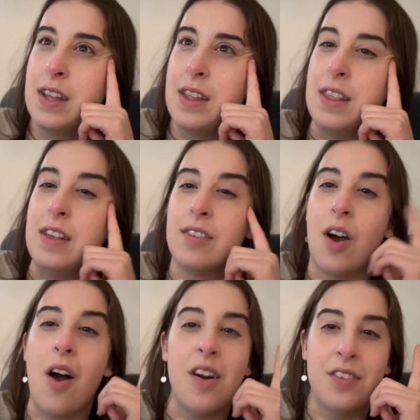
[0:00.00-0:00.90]
these
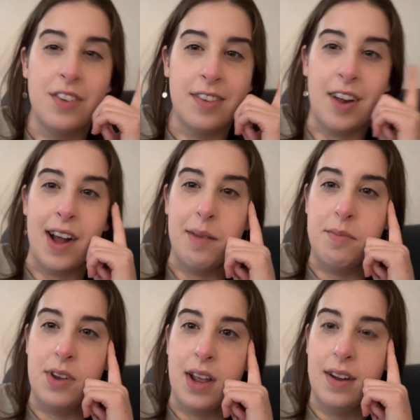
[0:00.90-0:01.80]
are just
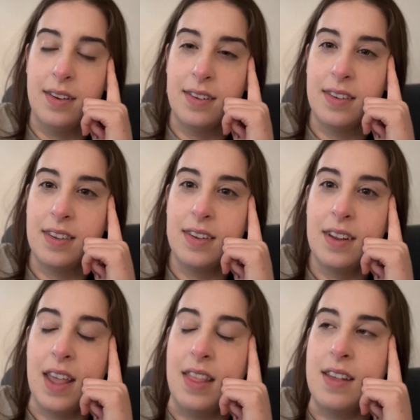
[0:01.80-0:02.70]
objects
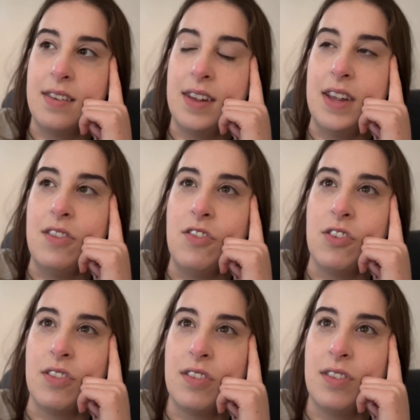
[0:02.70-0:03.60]
and this is
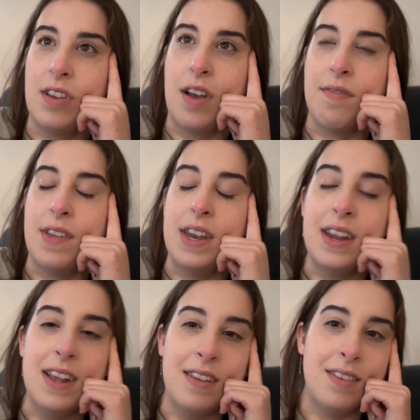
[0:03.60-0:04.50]
just stuff and
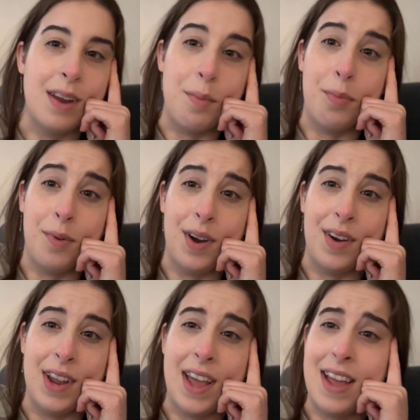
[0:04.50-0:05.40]
it is
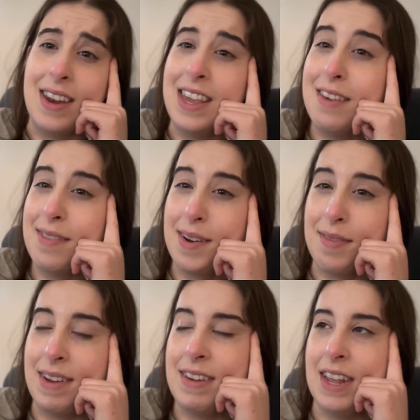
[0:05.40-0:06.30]
temporary, and even if
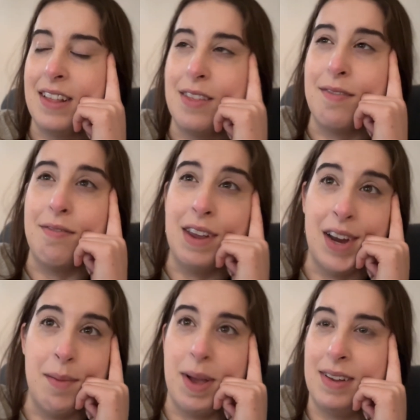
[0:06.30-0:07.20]
I take the
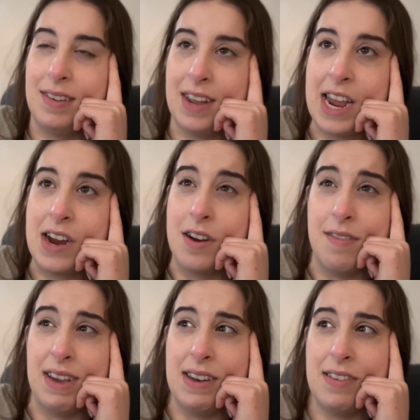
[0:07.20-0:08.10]
very best care of
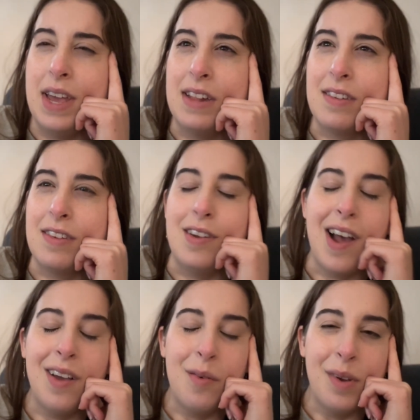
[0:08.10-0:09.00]
it, it's
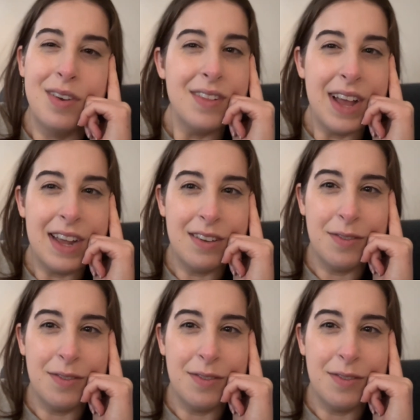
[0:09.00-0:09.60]
not going to last